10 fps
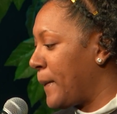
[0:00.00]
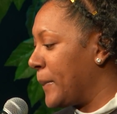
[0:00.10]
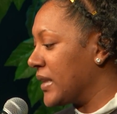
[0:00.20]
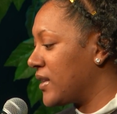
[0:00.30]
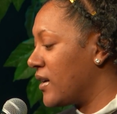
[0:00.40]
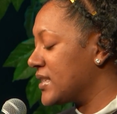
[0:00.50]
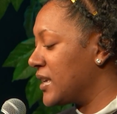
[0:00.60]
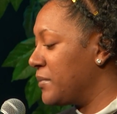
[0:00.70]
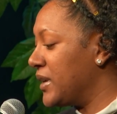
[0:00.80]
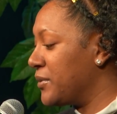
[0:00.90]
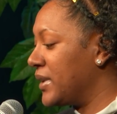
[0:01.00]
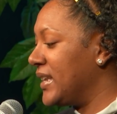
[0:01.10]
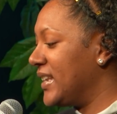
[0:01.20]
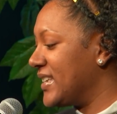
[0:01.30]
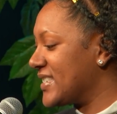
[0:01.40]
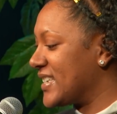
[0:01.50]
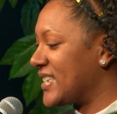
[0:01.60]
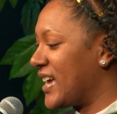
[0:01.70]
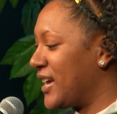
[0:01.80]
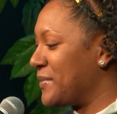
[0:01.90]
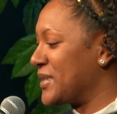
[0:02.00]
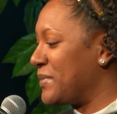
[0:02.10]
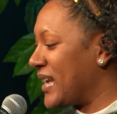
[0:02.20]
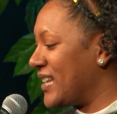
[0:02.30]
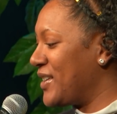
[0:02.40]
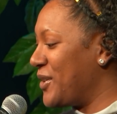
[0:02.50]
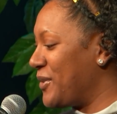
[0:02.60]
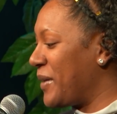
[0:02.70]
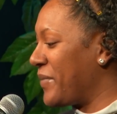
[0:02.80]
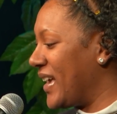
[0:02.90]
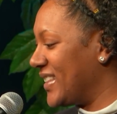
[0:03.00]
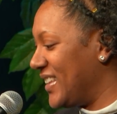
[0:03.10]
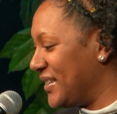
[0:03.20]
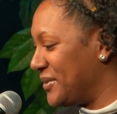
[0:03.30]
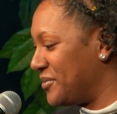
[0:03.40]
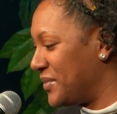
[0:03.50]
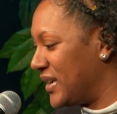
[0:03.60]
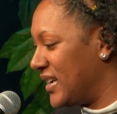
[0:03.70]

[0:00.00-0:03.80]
My thoughts can be relentless at times, but I know I'm not them.